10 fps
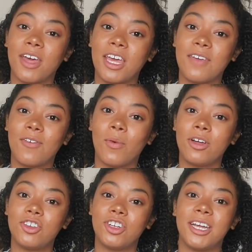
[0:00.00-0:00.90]
Thank you for
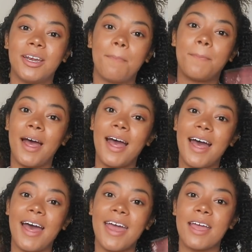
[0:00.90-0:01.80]
watching.
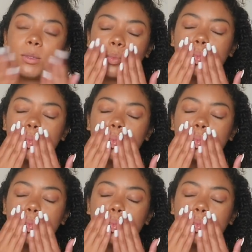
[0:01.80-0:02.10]
Bye.